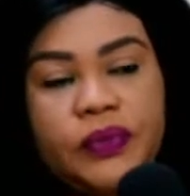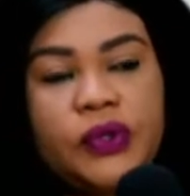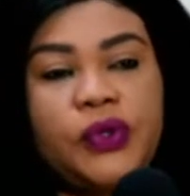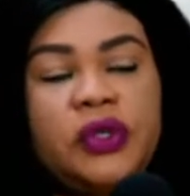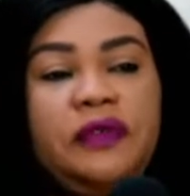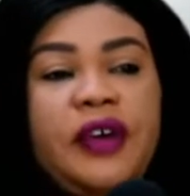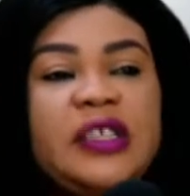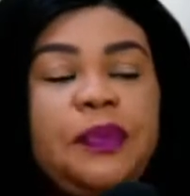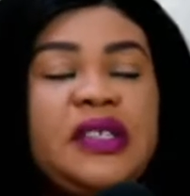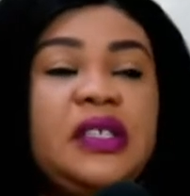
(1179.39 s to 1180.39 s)
So the first
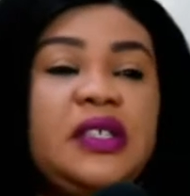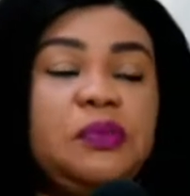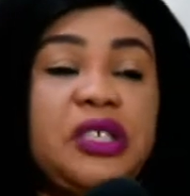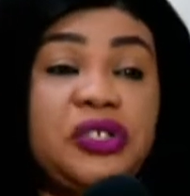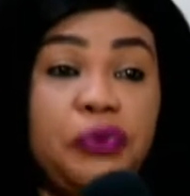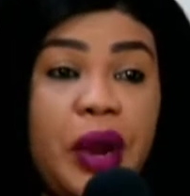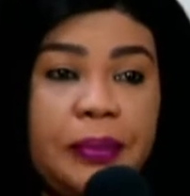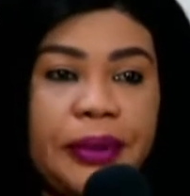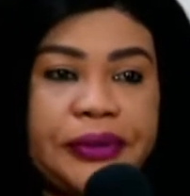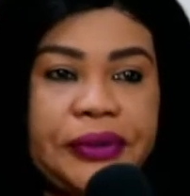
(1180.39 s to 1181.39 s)
person is Mr. Raymond.